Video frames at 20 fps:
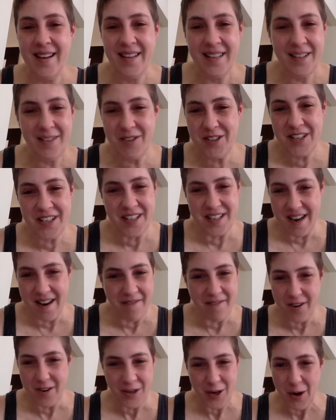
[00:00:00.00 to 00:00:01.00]
You just
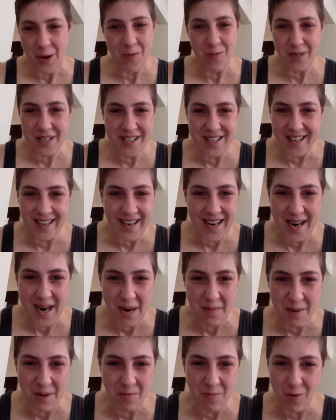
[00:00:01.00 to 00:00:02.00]
never know what's gonna
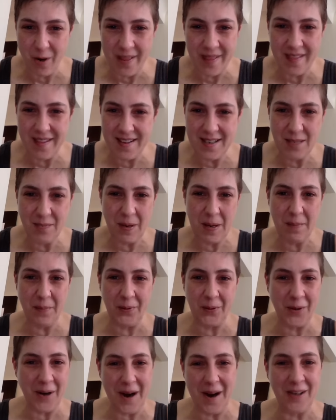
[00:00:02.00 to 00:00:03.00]
happen when these
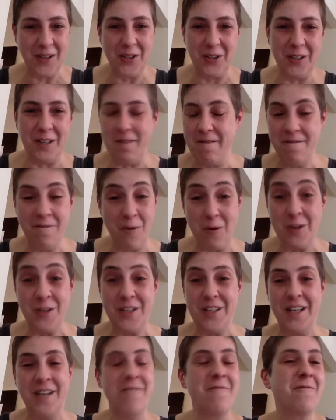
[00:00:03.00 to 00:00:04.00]
people are actually forced
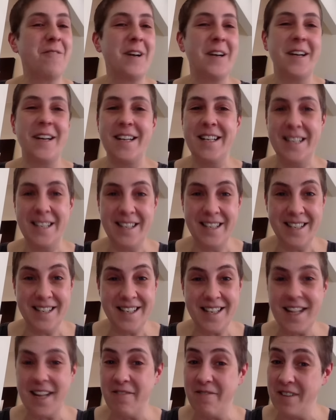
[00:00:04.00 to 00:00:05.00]
to confront
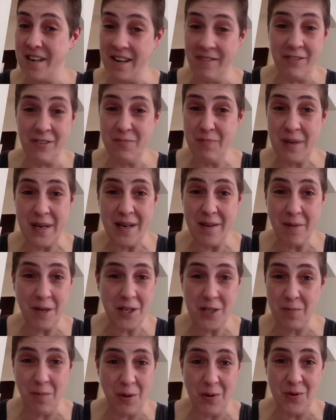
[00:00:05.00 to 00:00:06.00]
ideas they've never been
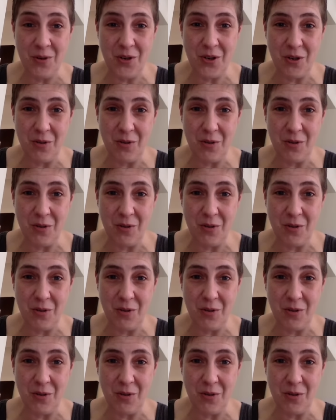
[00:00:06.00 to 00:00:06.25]
exposed